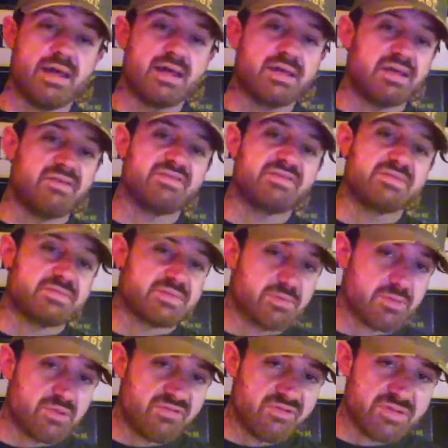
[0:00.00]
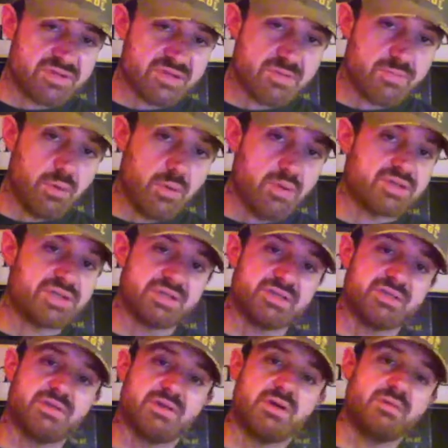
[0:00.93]
I have some similar views on abortion.
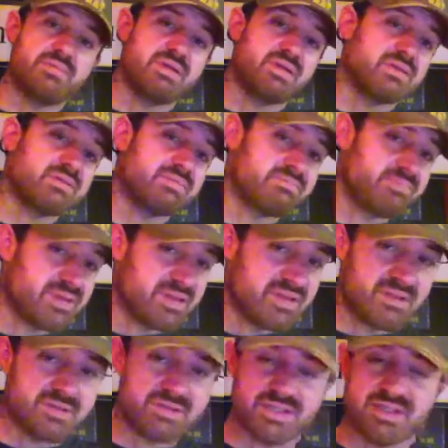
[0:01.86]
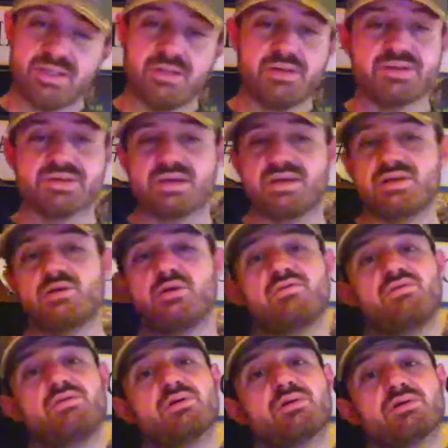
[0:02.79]
I mean, but here's the deal: it's like
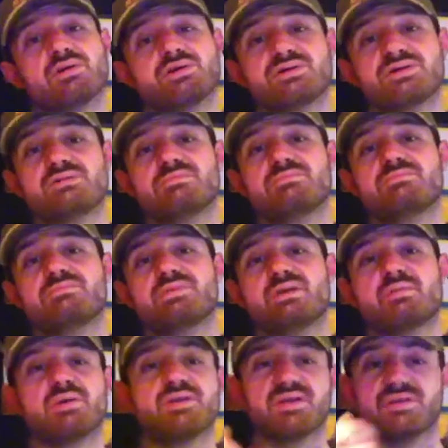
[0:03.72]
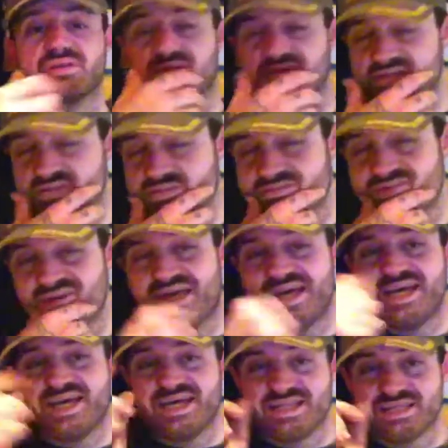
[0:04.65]
if you're a Christian, think about it like this:
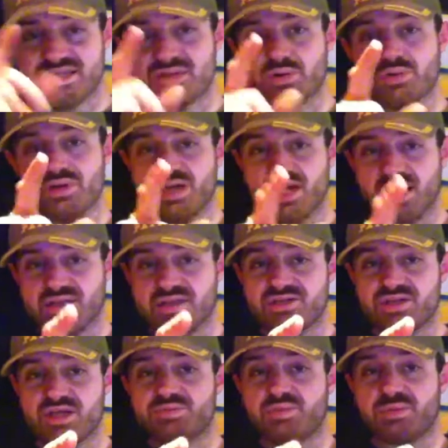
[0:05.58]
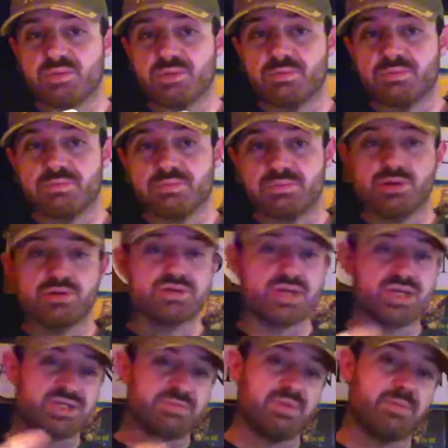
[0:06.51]
only God can judge people. You're
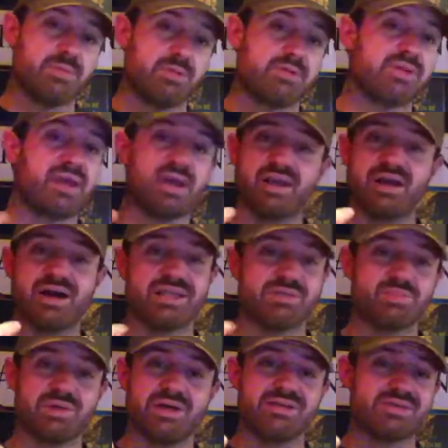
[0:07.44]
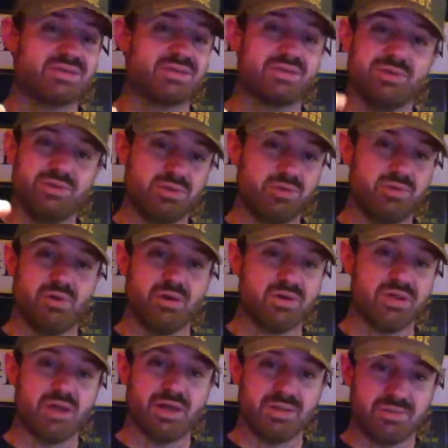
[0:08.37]
judging people. You're taking God's place. You are
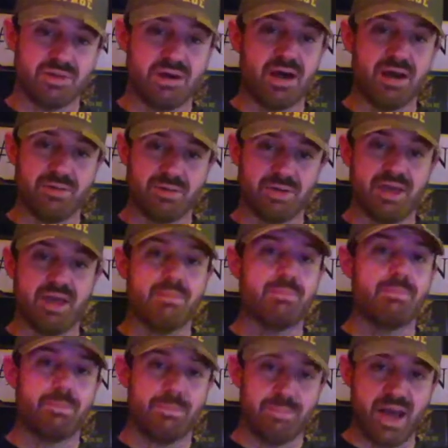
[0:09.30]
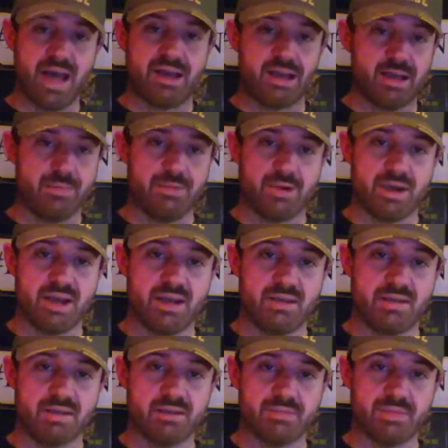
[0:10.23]
not God. Okay, back up. All right,
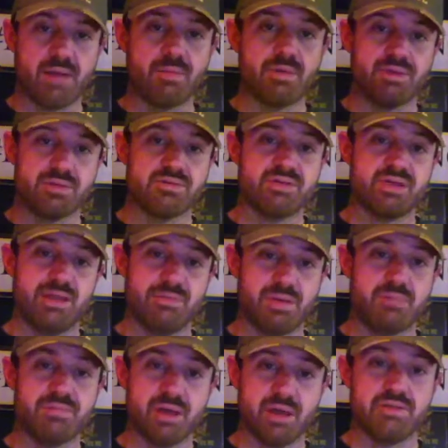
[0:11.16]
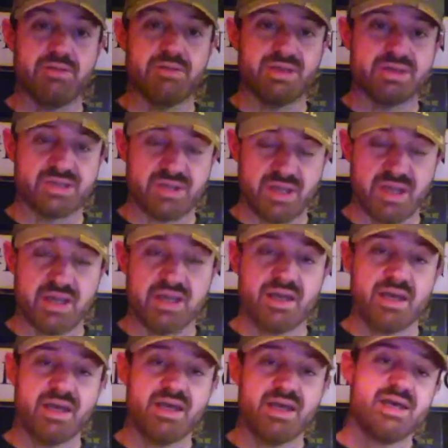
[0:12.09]
I'm on your team, and I'm telling you this. Okay.
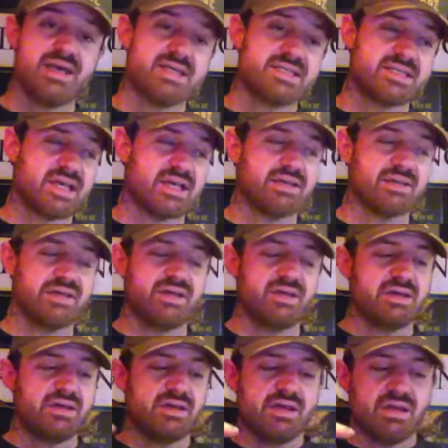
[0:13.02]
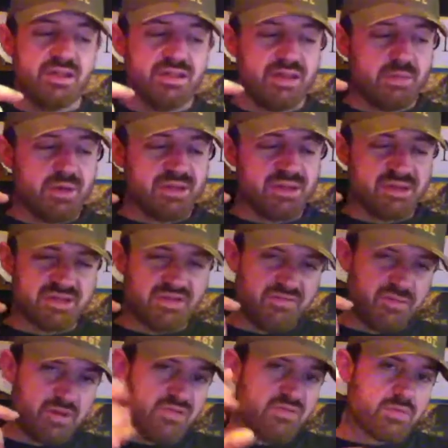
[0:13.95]
Secondly, think like this: if
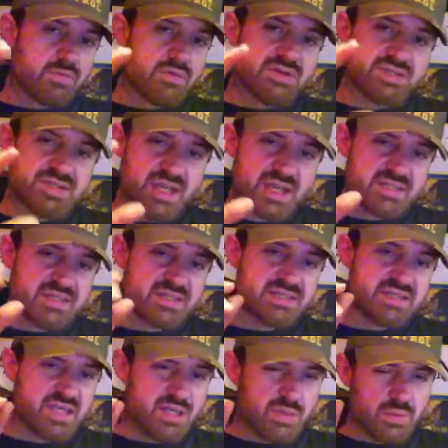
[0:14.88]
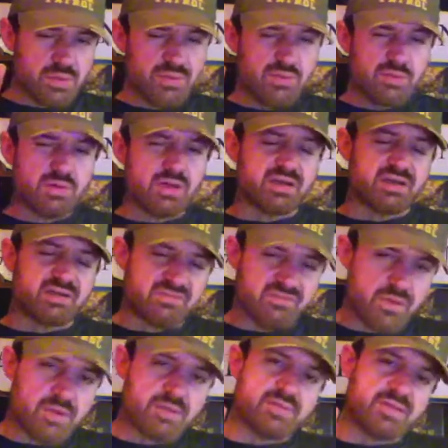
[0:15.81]
you ever want a chance, let's say you want to
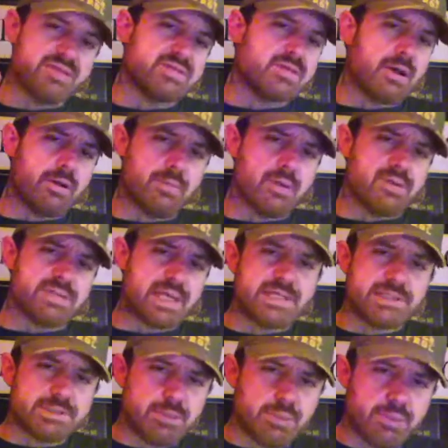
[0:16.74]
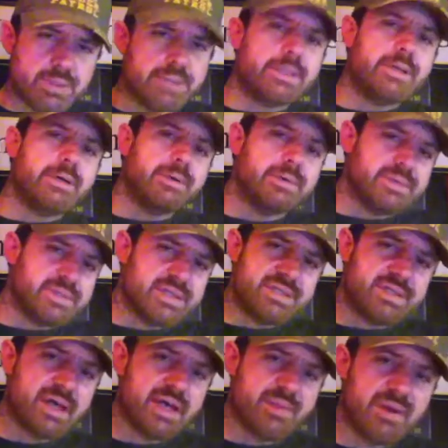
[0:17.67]
convert this homosexual, and they
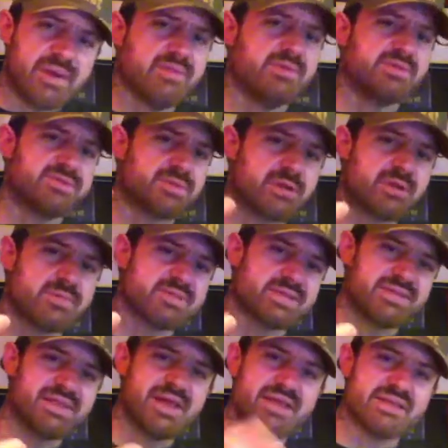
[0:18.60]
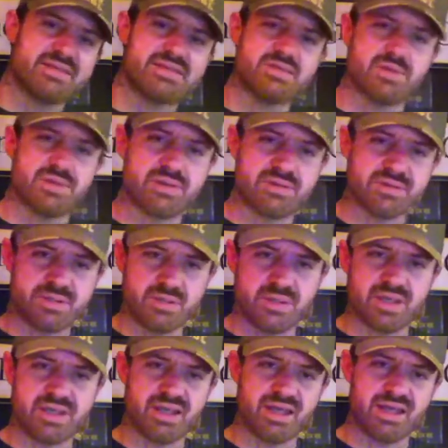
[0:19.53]
talk about in those terms like that. So they're so
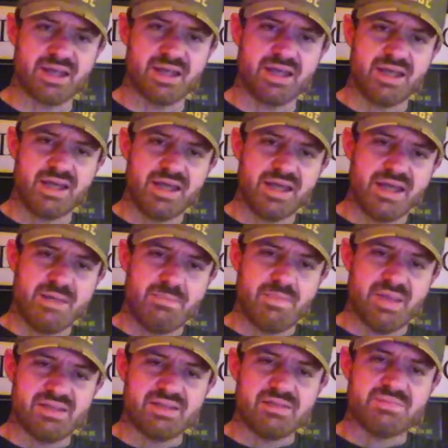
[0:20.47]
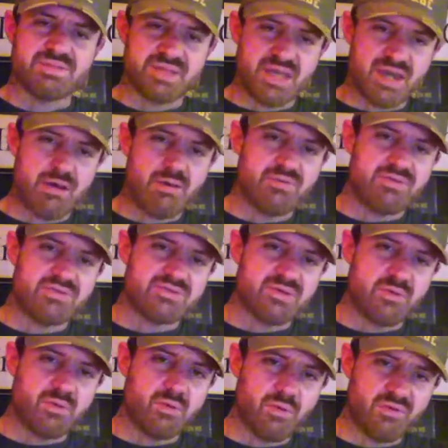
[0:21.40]
like kind of like make them sound
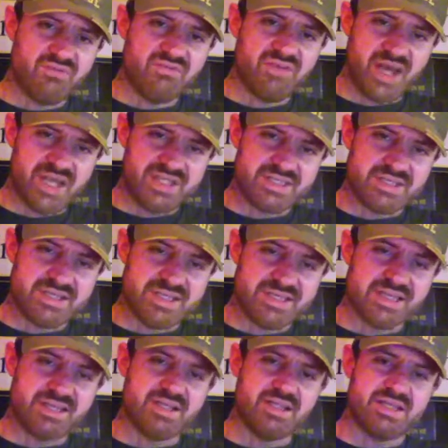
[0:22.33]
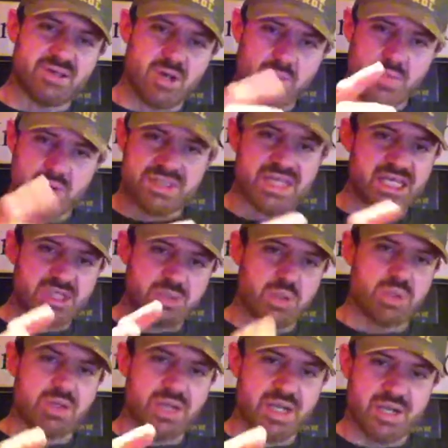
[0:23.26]
so old-fashioned. They say it's
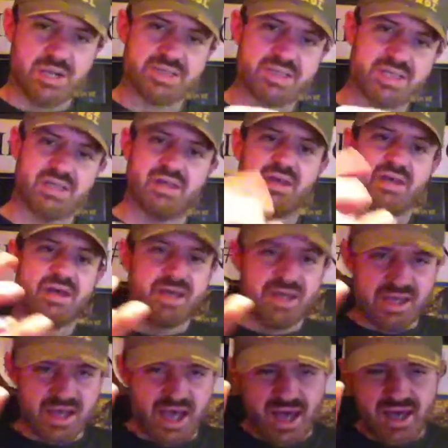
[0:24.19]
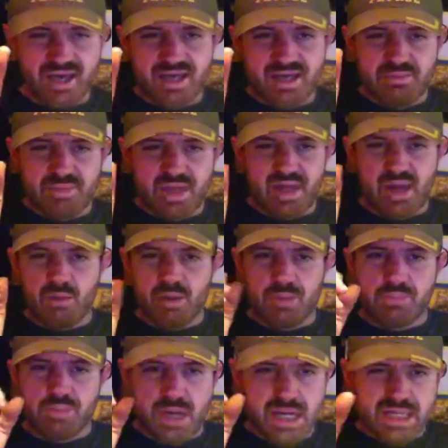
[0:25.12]
homosexual right here. It's like, man, I
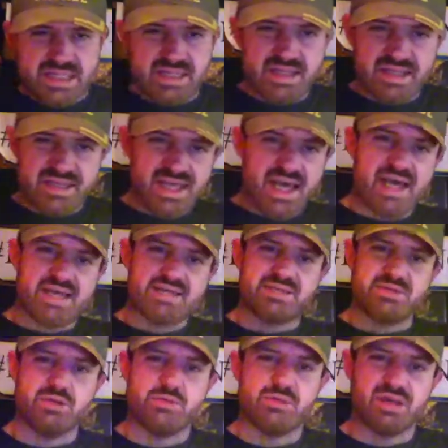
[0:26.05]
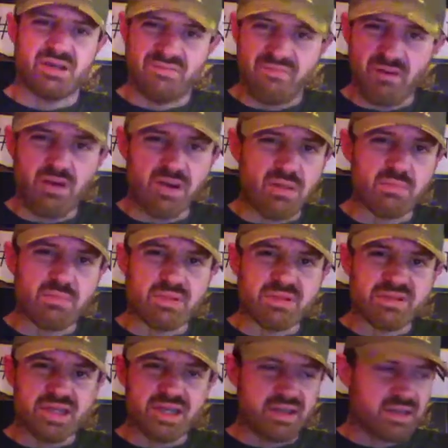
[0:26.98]
want to proselytize to him and convert him.
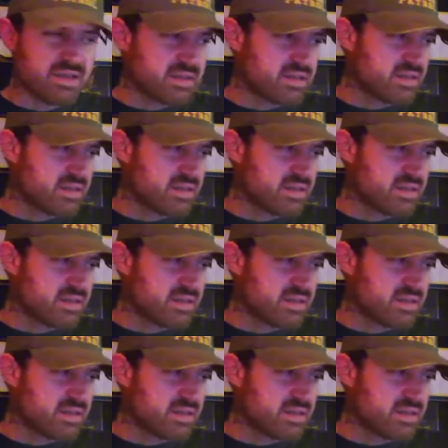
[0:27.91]
It's like,